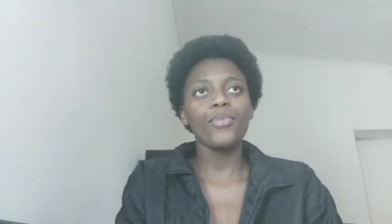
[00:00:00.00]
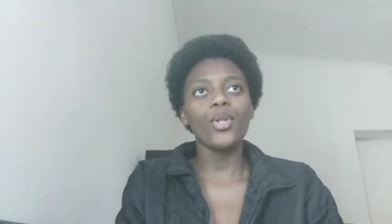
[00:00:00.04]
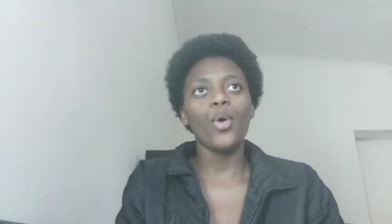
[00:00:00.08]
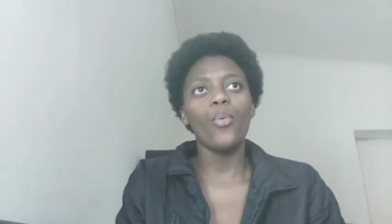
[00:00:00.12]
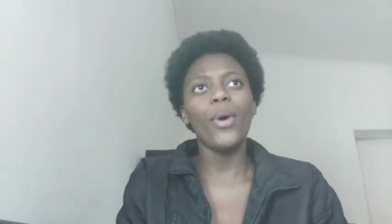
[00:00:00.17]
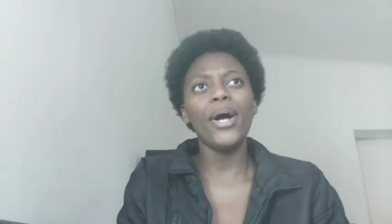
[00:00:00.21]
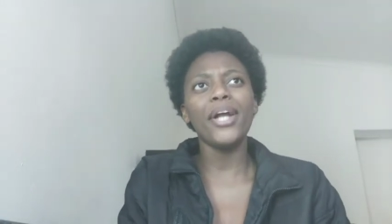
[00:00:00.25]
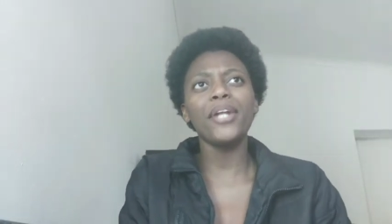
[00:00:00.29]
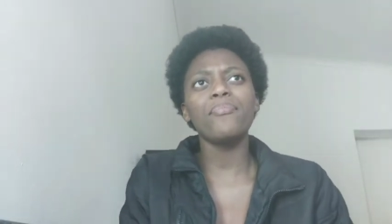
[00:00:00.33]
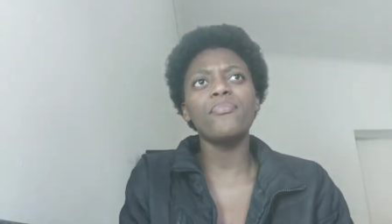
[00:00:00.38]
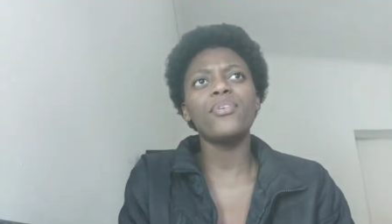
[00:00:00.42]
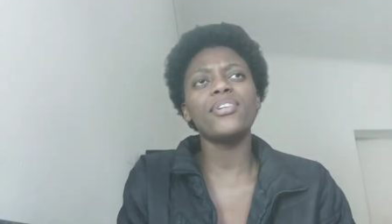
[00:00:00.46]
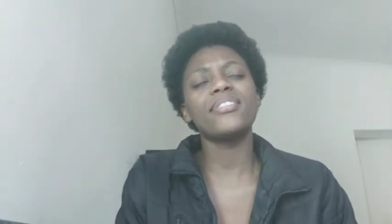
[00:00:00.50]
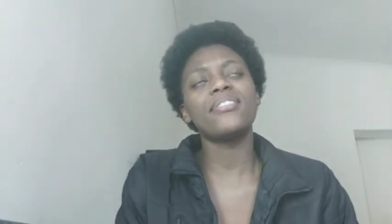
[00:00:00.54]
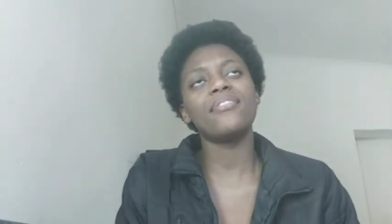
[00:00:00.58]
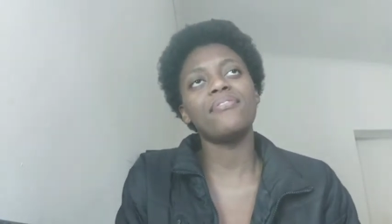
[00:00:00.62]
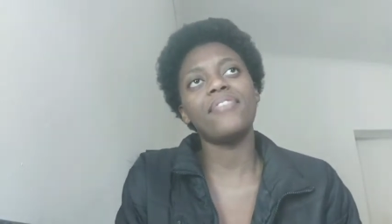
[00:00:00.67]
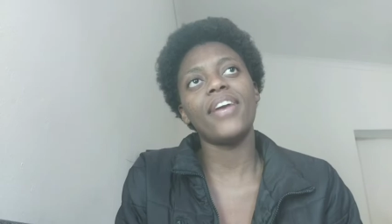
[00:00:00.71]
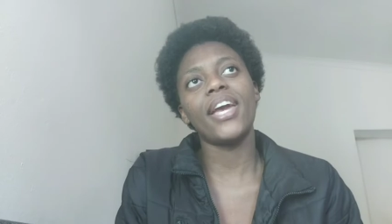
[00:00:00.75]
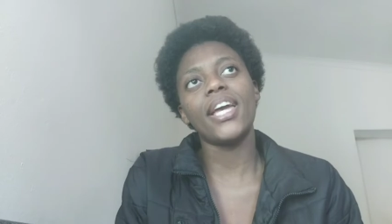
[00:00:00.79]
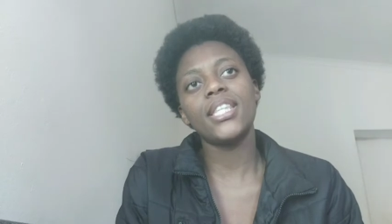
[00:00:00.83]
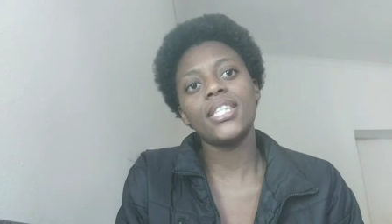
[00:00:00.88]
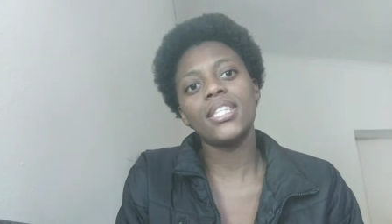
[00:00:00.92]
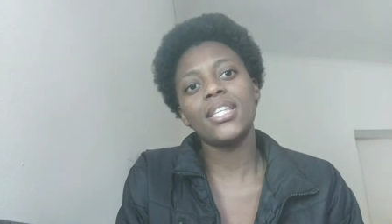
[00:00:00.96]
What
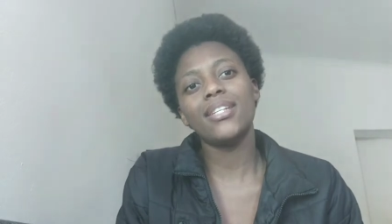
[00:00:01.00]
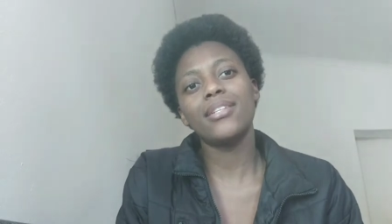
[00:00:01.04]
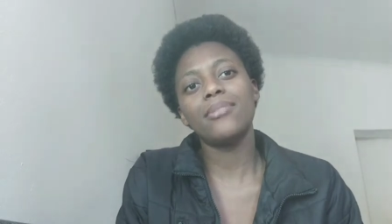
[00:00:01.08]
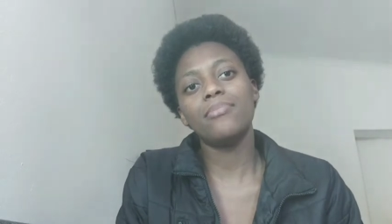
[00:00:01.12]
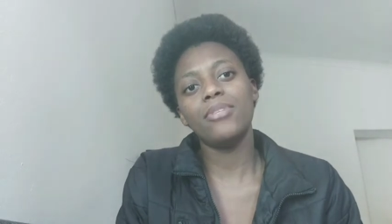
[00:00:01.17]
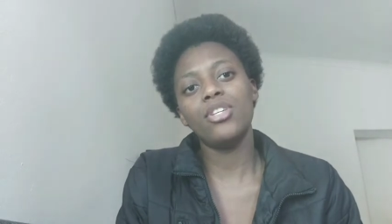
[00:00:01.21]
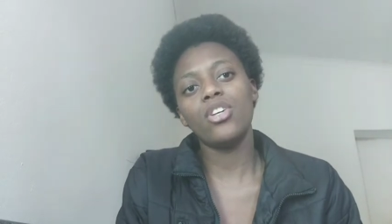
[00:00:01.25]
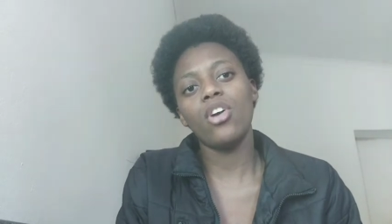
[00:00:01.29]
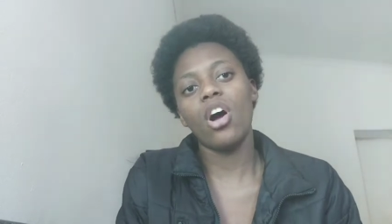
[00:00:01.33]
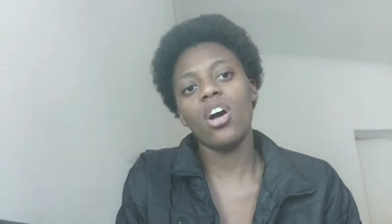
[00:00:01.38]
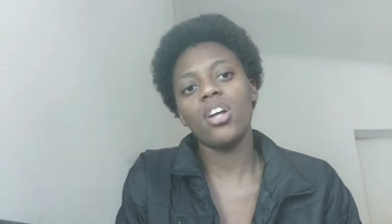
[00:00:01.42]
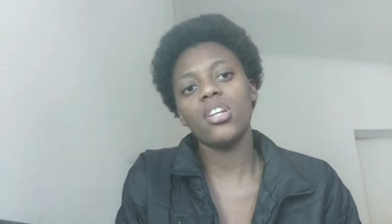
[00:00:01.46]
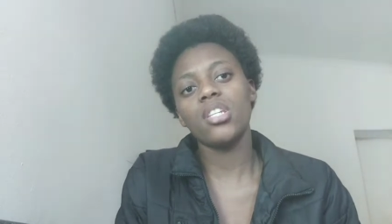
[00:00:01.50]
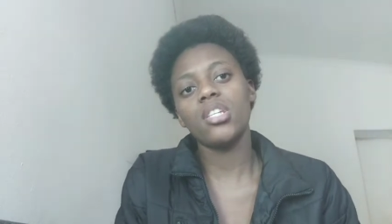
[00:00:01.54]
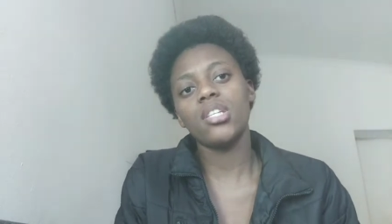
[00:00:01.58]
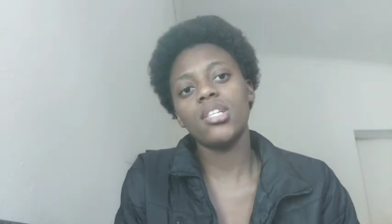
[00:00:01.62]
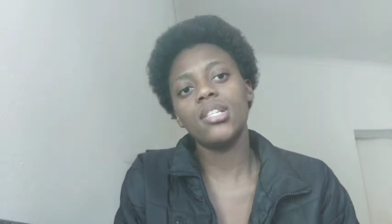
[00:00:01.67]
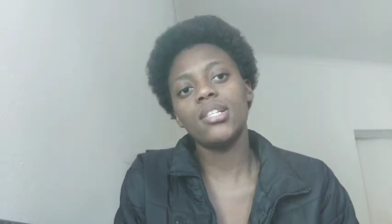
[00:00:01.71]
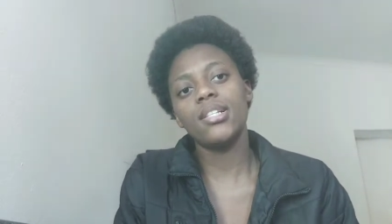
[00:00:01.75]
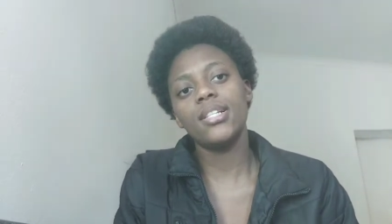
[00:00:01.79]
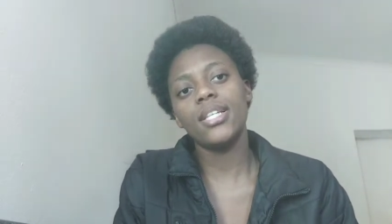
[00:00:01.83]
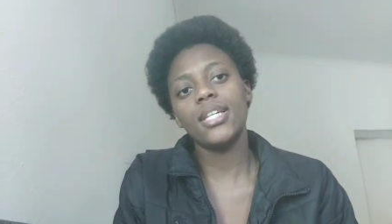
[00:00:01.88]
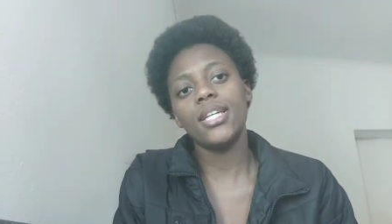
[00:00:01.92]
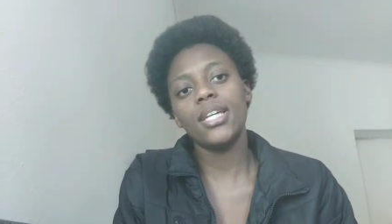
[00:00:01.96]
motivated me,
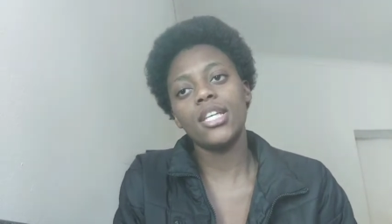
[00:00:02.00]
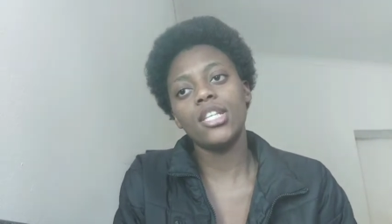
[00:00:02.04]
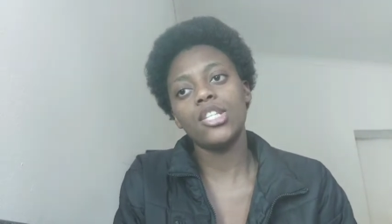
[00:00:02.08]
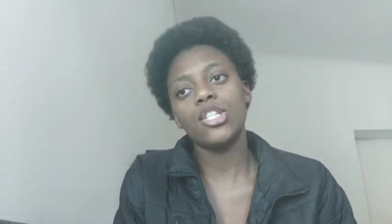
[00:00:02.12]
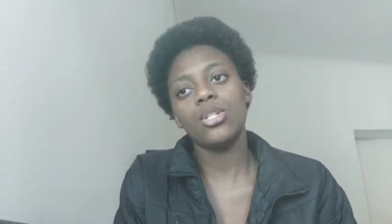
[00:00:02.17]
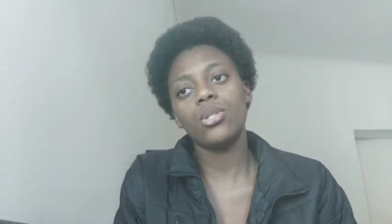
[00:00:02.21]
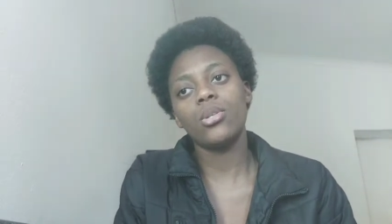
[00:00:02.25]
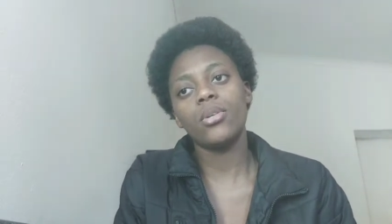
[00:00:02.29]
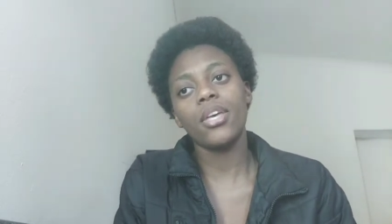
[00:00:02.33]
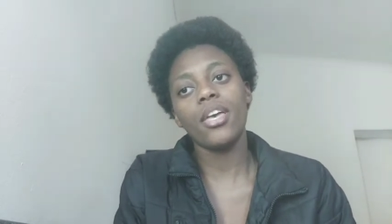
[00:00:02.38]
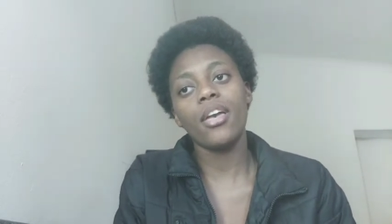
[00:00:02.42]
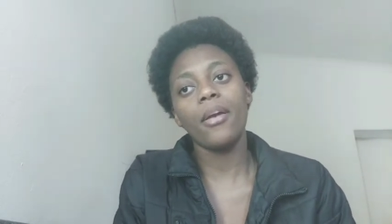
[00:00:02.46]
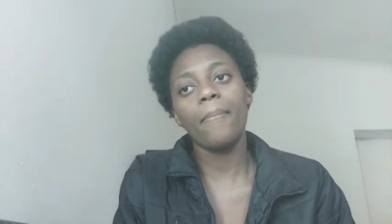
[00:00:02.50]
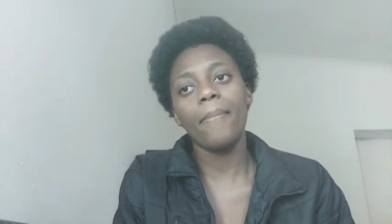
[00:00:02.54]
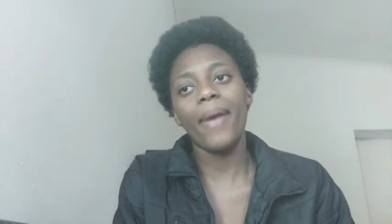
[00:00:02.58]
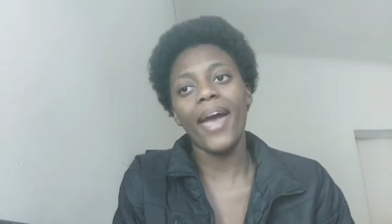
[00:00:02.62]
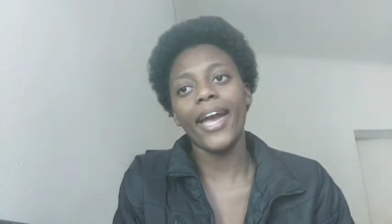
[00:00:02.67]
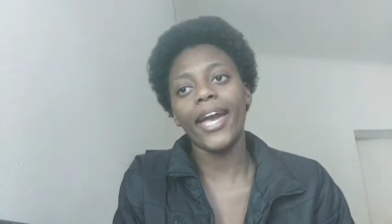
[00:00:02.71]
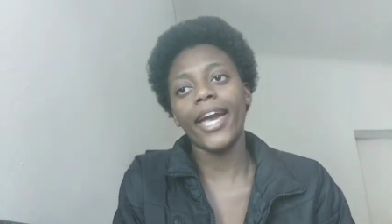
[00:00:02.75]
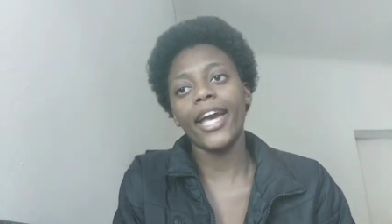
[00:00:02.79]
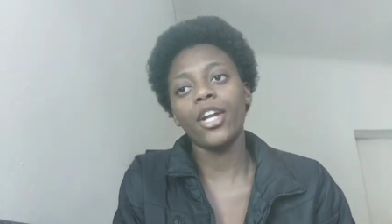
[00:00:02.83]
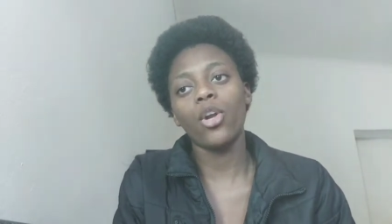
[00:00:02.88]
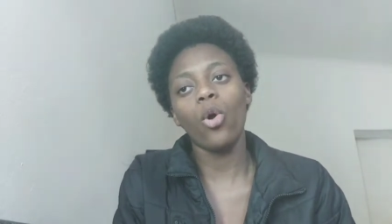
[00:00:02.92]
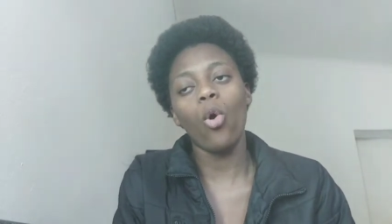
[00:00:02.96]
honestly, is looking
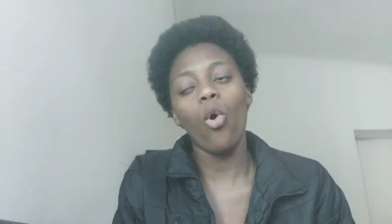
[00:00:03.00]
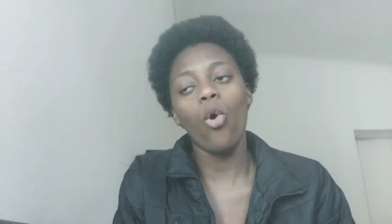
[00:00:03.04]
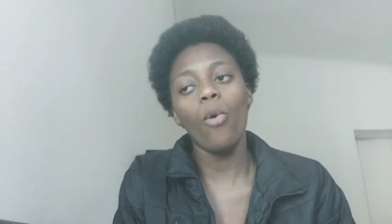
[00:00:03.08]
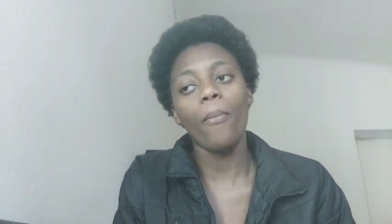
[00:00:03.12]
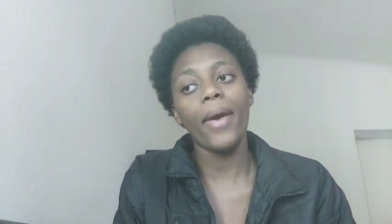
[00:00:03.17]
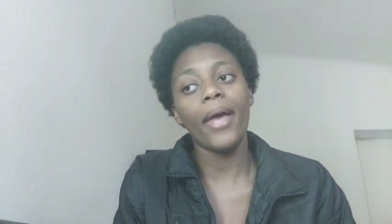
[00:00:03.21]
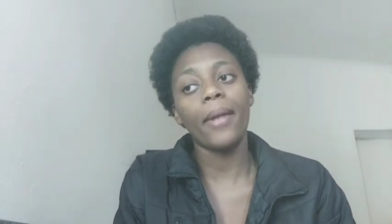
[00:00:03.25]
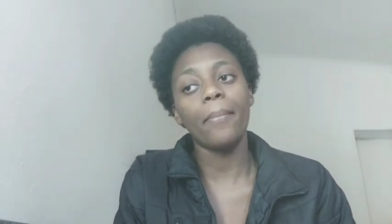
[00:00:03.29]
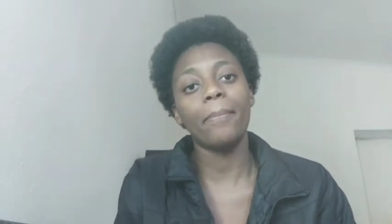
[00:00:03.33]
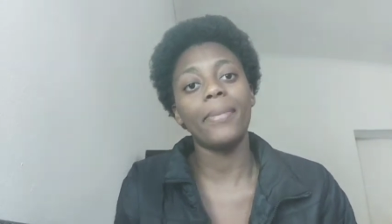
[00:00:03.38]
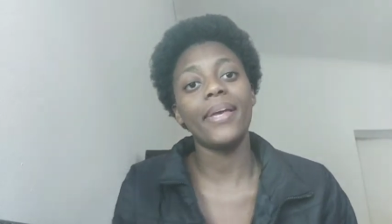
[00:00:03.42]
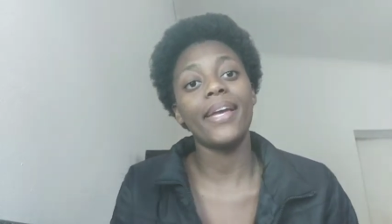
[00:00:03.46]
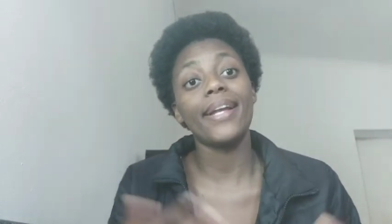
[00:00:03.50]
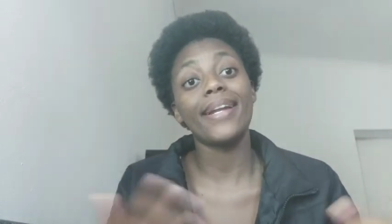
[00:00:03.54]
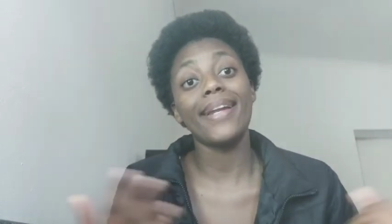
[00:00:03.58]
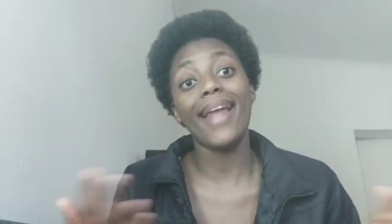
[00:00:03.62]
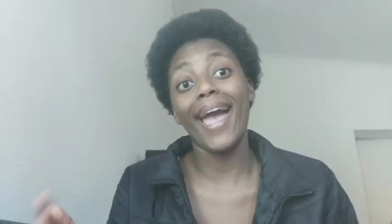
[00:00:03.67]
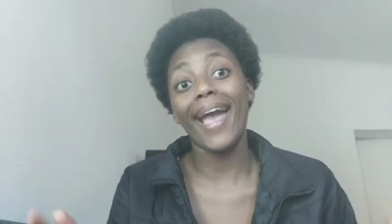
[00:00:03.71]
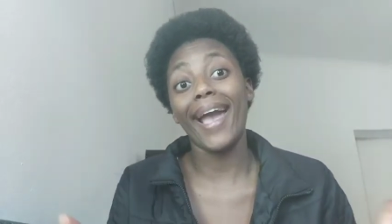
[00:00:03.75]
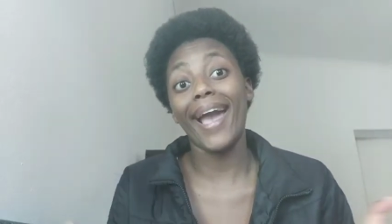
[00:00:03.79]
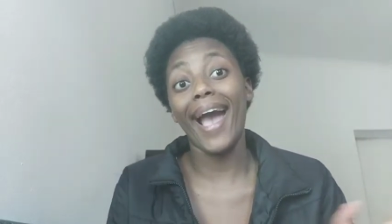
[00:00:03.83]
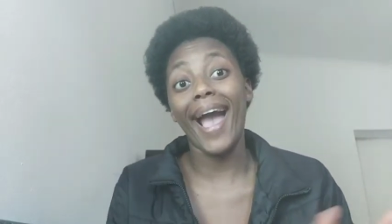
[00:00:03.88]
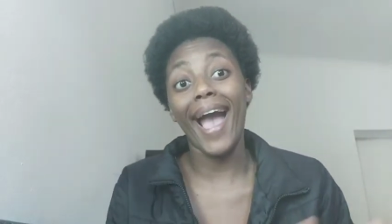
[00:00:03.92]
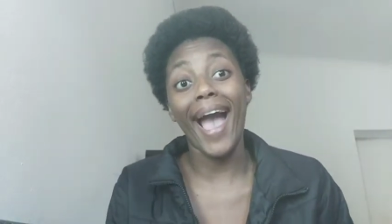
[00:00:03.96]
back at home and being
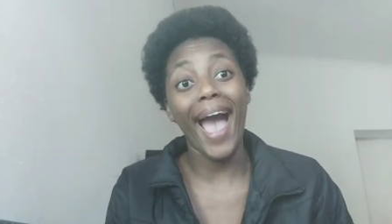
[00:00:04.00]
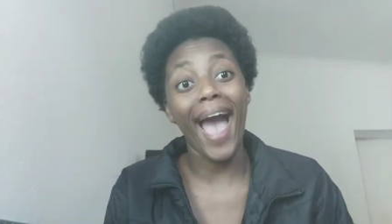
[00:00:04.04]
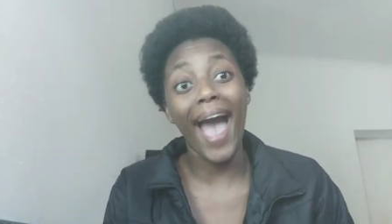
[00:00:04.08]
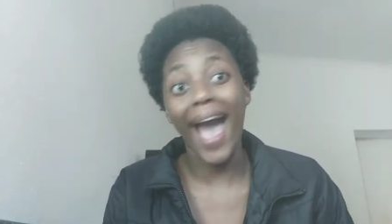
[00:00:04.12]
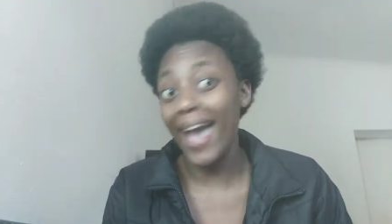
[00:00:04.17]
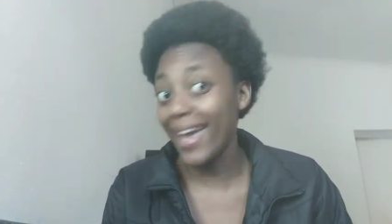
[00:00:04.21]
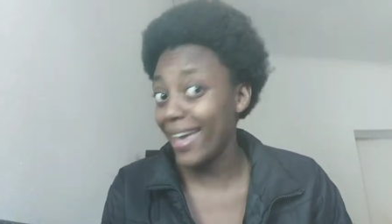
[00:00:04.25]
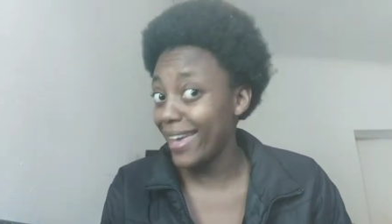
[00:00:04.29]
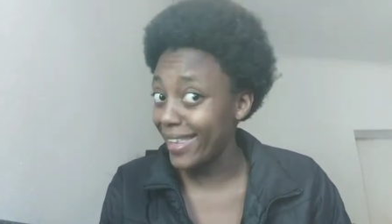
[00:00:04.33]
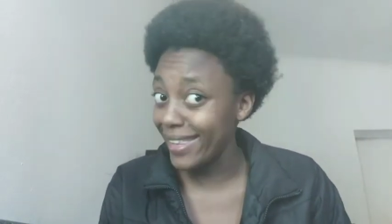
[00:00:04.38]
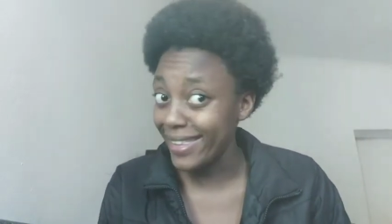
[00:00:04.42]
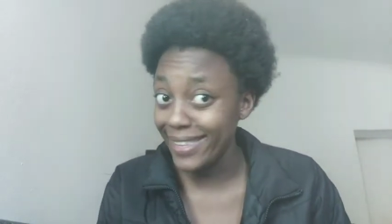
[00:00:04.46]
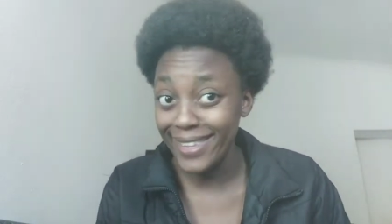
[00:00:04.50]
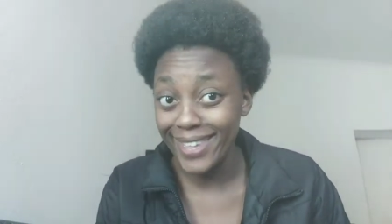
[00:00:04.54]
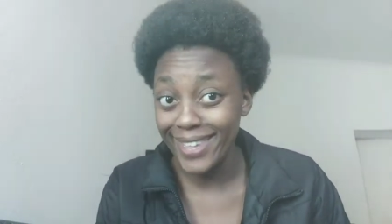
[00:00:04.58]
like, I